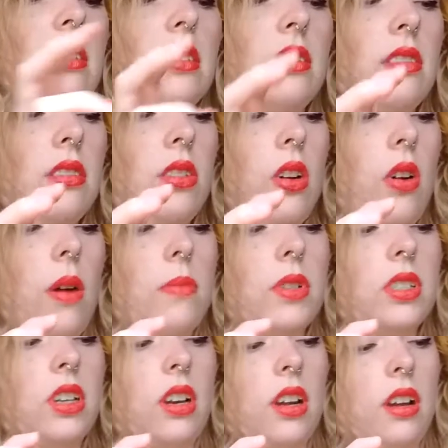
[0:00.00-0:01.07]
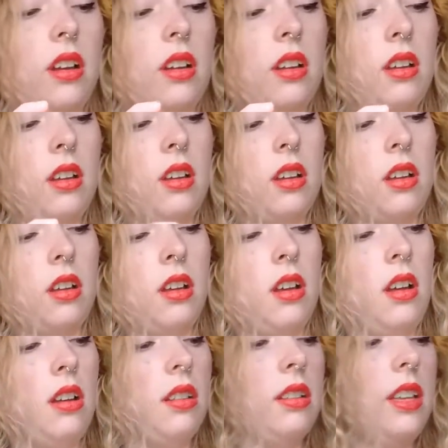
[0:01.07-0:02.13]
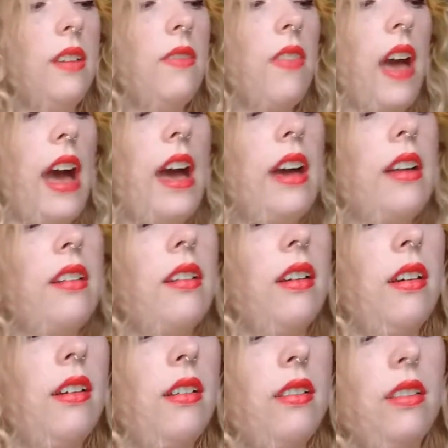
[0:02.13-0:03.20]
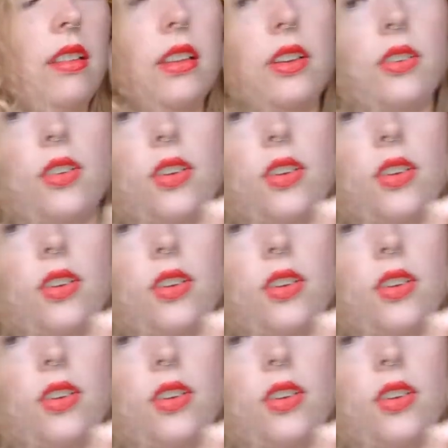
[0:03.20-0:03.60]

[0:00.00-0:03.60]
So I'm just gonna leave that little